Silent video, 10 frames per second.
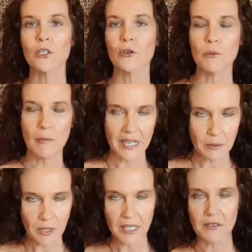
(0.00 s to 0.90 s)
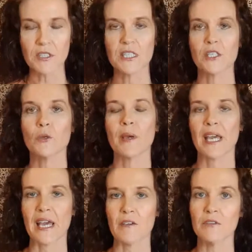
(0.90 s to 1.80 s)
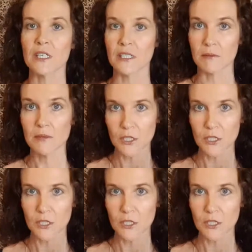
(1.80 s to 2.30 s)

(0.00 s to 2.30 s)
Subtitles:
the money beliefs that you may have that are